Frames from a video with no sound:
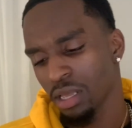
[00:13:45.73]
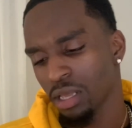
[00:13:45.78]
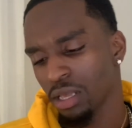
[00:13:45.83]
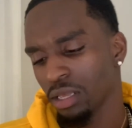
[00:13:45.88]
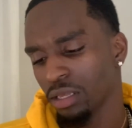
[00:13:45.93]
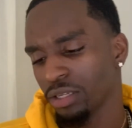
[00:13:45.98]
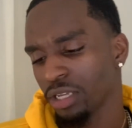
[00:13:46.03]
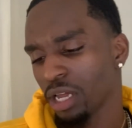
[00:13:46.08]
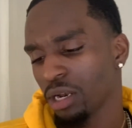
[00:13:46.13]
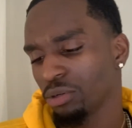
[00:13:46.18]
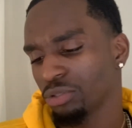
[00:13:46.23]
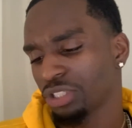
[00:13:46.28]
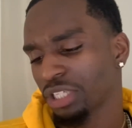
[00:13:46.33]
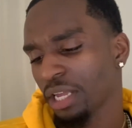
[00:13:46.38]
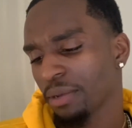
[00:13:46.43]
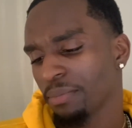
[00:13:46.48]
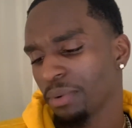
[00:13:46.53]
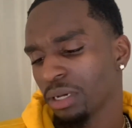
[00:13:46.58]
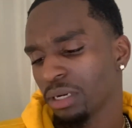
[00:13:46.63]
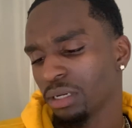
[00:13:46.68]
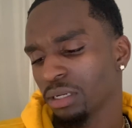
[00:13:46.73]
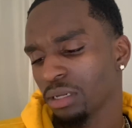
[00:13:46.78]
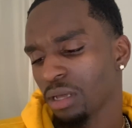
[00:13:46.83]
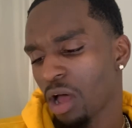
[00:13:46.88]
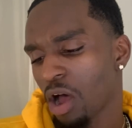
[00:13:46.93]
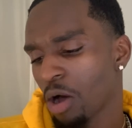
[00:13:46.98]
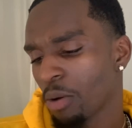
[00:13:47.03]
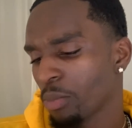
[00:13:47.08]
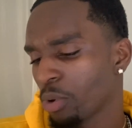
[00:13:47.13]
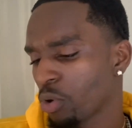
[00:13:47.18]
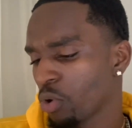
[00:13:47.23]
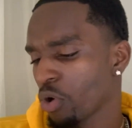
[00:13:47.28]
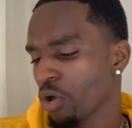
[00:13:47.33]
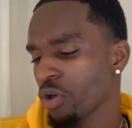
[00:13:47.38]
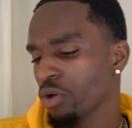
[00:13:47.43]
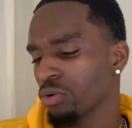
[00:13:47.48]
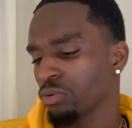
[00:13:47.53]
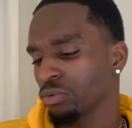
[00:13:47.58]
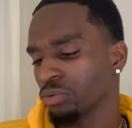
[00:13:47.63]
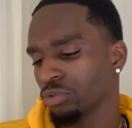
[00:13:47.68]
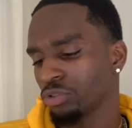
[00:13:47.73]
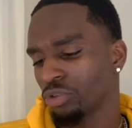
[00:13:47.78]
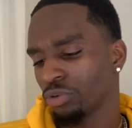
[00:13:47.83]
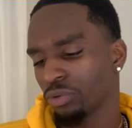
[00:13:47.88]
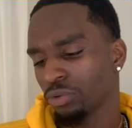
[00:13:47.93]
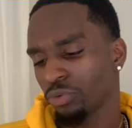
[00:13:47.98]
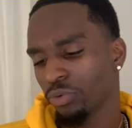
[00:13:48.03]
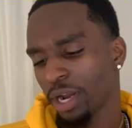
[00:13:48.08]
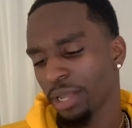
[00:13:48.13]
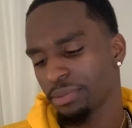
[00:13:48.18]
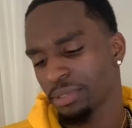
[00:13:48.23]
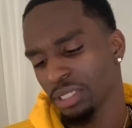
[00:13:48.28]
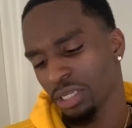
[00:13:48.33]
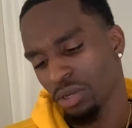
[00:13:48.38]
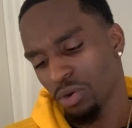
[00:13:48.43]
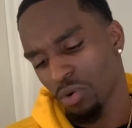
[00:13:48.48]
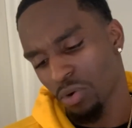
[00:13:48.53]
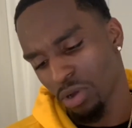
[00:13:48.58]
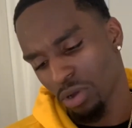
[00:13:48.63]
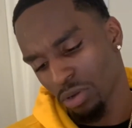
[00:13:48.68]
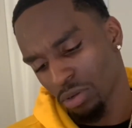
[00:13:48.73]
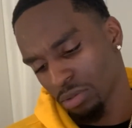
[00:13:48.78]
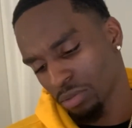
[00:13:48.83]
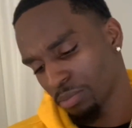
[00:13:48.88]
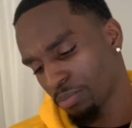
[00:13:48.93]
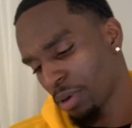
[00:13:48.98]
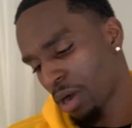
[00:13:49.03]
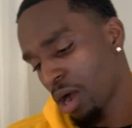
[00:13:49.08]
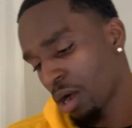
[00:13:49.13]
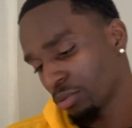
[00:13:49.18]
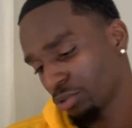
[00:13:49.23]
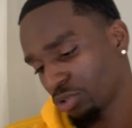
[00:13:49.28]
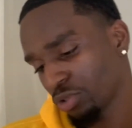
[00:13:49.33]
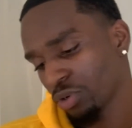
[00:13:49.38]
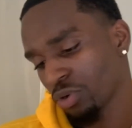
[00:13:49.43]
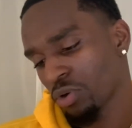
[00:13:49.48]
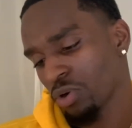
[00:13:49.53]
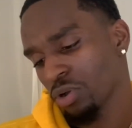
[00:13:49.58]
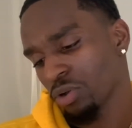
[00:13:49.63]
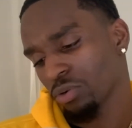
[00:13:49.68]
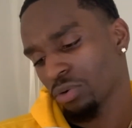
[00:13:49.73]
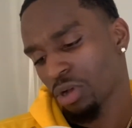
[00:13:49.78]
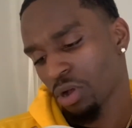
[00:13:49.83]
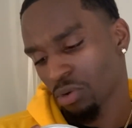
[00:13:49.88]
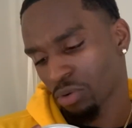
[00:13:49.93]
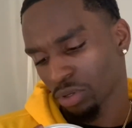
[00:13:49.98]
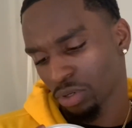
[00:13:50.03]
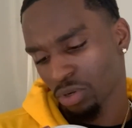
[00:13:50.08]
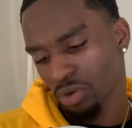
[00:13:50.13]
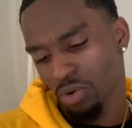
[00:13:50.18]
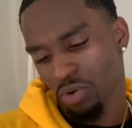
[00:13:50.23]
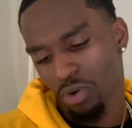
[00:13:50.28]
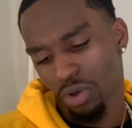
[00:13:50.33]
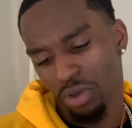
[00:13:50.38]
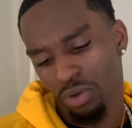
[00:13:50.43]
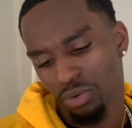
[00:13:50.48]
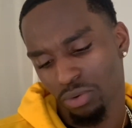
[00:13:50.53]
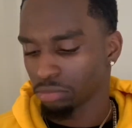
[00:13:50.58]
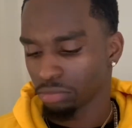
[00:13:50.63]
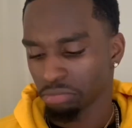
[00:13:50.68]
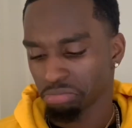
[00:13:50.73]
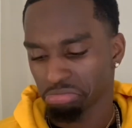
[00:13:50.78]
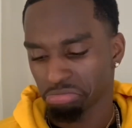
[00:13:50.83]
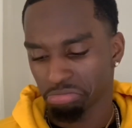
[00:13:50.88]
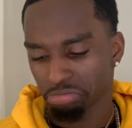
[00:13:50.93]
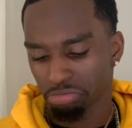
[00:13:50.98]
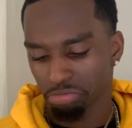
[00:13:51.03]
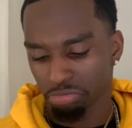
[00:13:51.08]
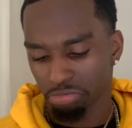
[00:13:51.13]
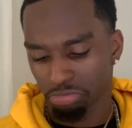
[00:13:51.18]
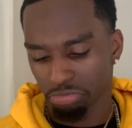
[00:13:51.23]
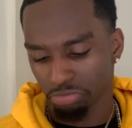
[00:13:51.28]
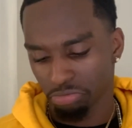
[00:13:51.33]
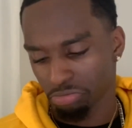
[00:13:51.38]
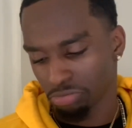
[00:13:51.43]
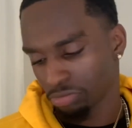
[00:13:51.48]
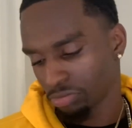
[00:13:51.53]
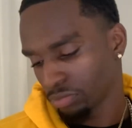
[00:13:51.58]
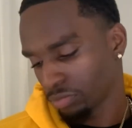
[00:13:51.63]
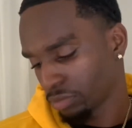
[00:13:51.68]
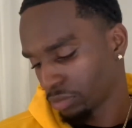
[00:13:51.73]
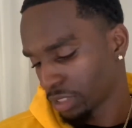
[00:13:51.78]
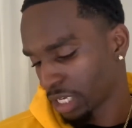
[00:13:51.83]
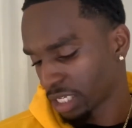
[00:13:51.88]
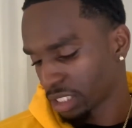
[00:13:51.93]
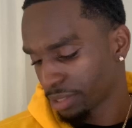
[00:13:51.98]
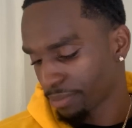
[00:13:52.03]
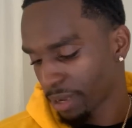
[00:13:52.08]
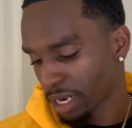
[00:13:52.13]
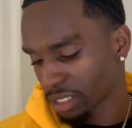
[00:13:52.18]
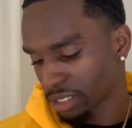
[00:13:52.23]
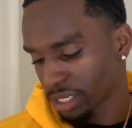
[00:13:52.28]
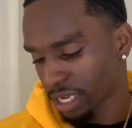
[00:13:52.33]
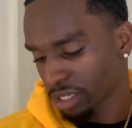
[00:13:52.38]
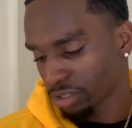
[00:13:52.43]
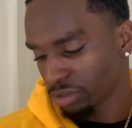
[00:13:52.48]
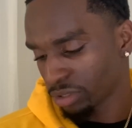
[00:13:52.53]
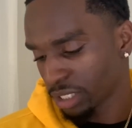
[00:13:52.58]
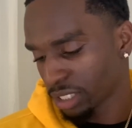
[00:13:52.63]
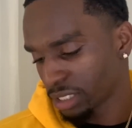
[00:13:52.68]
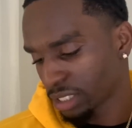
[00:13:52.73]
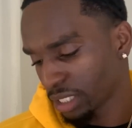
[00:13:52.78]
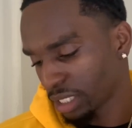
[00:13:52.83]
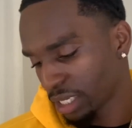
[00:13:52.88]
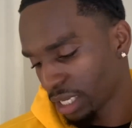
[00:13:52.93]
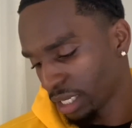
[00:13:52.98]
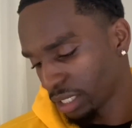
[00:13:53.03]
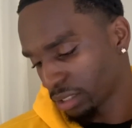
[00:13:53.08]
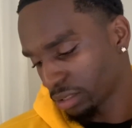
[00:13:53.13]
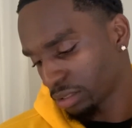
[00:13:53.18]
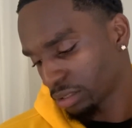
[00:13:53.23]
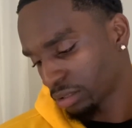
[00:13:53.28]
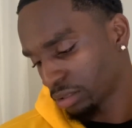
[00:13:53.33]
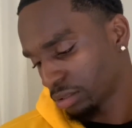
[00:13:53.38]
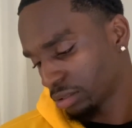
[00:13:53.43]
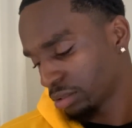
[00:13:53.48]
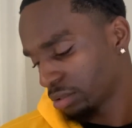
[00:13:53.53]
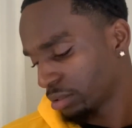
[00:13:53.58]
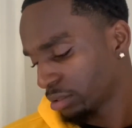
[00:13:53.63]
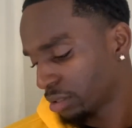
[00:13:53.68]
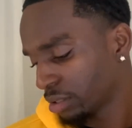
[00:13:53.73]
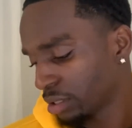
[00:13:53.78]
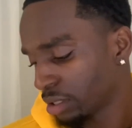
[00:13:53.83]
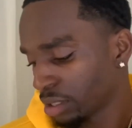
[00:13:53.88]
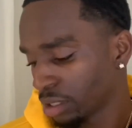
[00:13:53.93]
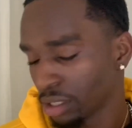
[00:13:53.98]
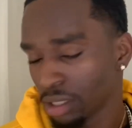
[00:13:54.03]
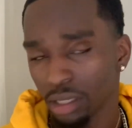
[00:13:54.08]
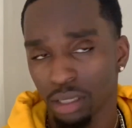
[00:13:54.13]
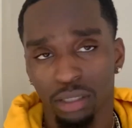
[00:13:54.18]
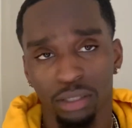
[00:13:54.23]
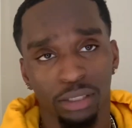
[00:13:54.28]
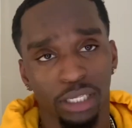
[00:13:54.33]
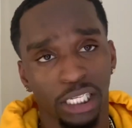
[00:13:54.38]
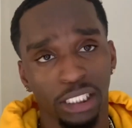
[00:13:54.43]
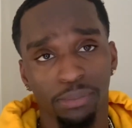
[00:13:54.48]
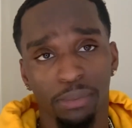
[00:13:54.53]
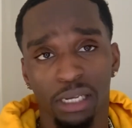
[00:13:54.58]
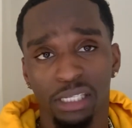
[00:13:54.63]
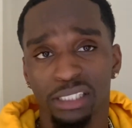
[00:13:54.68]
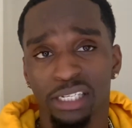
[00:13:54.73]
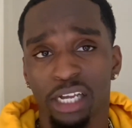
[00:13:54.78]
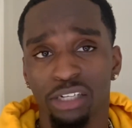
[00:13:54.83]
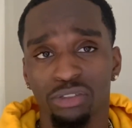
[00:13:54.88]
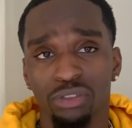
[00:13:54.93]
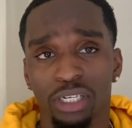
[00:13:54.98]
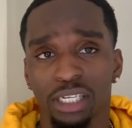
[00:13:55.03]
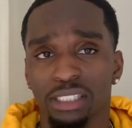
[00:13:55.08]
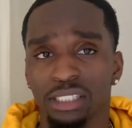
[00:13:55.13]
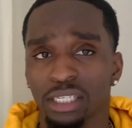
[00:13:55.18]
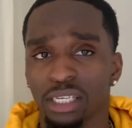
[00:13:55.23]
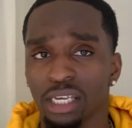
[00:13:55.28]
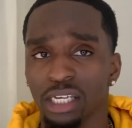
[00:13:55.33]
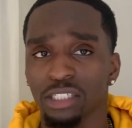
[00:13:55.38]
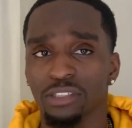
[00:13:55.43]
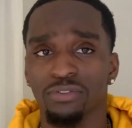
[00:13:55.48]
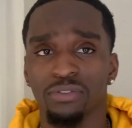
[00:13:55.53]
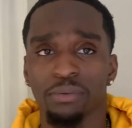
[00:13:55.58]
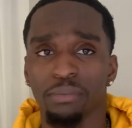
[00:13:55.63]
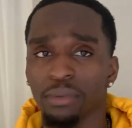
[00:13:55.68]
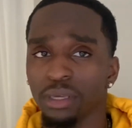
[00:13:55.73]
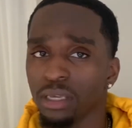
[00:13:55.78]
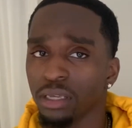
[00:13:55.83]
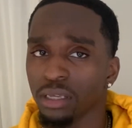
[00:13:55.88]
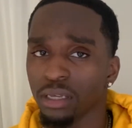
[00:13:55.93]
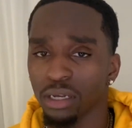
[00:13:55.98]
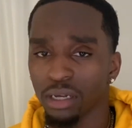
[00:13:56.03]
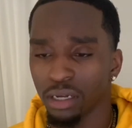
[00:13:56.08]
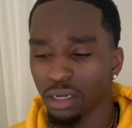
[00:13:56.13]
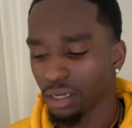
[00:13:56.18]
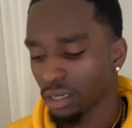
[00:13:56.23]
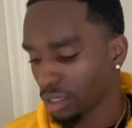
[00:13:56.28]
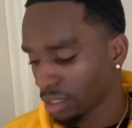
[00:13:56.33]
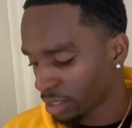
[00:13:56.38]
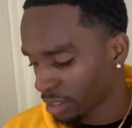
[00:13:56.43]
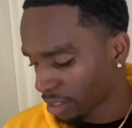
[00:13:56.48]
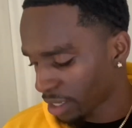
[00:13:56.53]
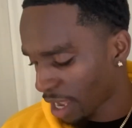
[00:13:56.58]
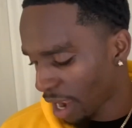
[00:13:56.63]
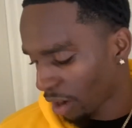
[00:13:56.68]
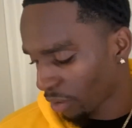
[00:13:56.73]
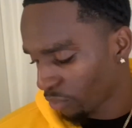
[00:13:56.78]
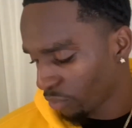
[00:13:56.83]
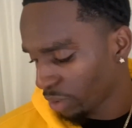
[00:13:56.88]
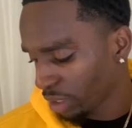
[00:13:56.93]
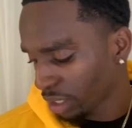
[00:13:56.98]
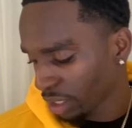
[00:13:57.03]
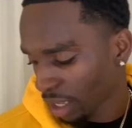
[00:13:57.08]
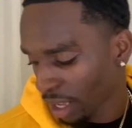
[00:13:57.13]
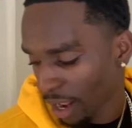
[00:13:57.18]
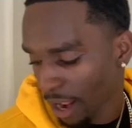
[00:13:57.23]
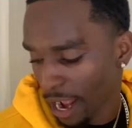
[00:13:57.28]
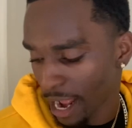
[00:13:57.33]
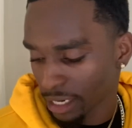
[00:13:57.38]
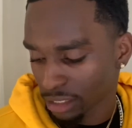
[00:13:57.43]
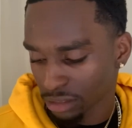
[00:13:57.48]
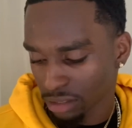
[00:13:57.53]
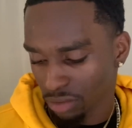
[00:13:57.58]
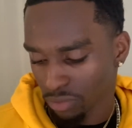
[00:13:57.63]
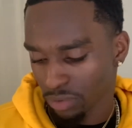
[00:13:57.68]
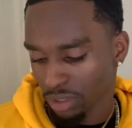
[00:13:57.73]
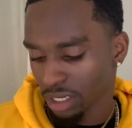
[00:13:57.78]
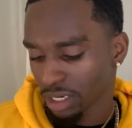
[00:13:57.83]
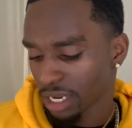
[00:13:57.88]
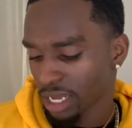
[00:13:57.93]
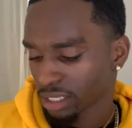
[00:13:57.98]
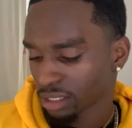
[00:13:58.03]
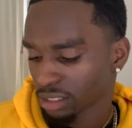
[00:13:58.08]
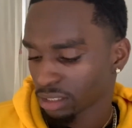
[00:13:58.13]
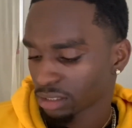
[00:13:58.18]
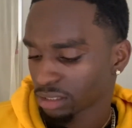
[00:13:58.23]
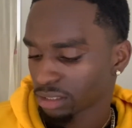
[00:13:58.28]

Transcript: yellow shea butter, almond oil, grapeseed oil, palm tree oil, coconut oil. That's about as natural as it gets. That's about as natural as it gets for me. I actually really like this